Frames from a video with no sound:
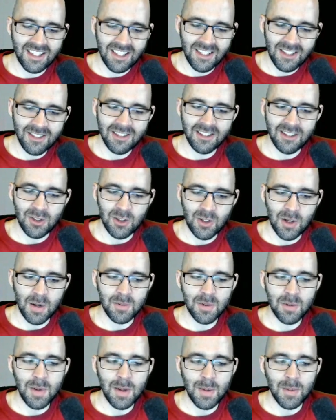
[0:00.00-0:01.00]
that usually
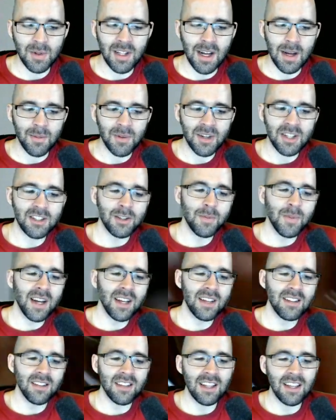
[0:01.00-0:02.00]
trips people up. Because you
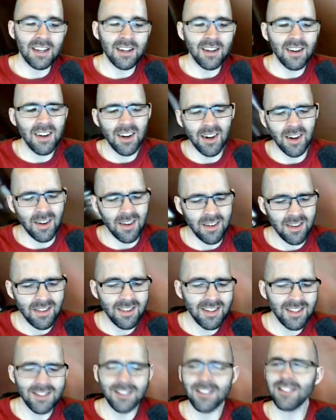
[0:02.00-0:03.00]
might think, oh,
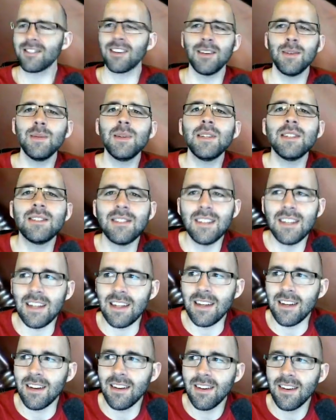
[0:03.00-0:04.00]
it's just going to be
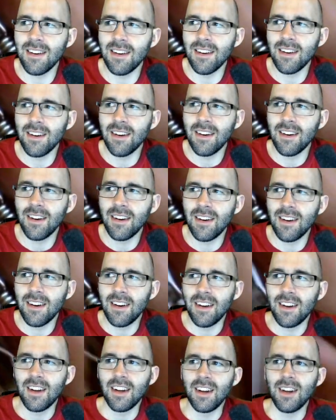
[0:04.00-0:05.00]
C.
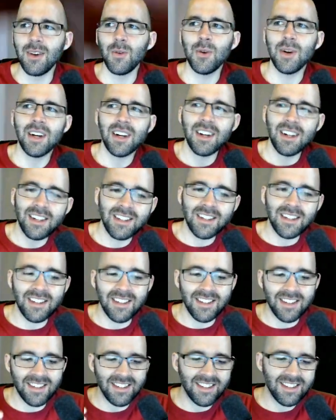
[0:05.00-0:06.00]
Well,
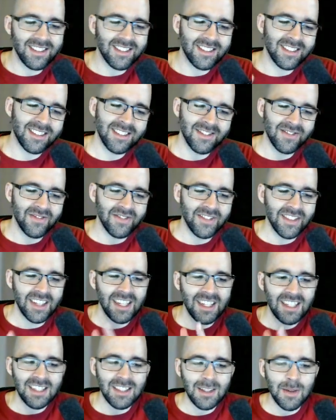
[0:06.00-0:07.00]
it
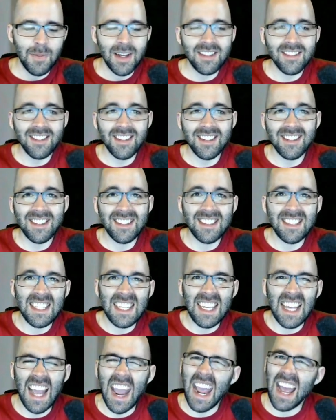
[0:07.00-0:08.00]
depends on
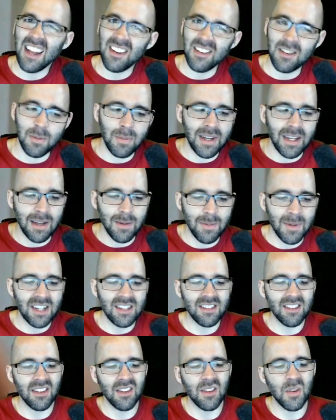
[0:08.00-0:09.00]
C and B
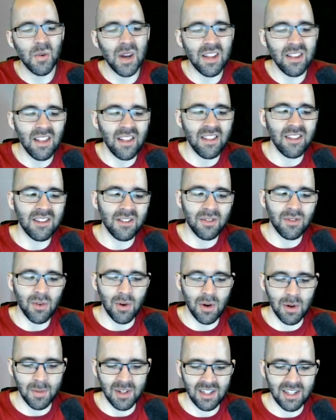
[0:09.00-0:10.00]
because of the way that this
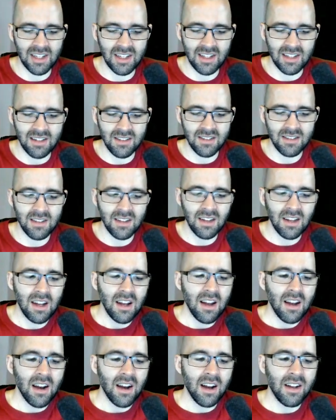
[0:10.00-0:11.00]
formula is.
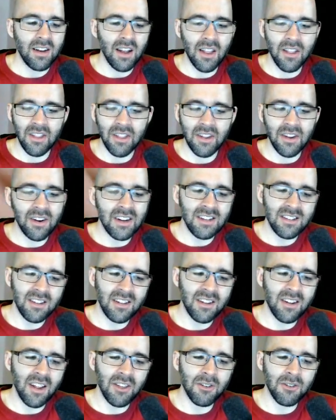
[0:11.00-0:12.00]
There is
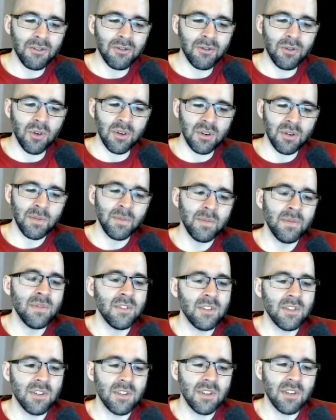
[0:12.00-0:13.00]
another
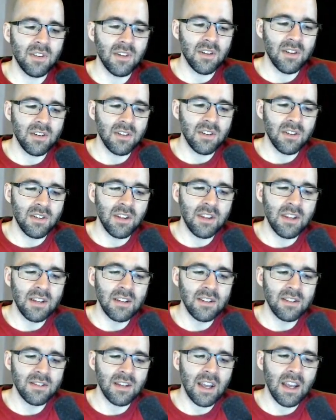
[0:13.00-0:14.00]
form to
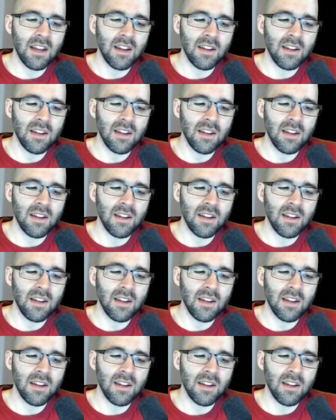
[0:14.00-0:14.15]
this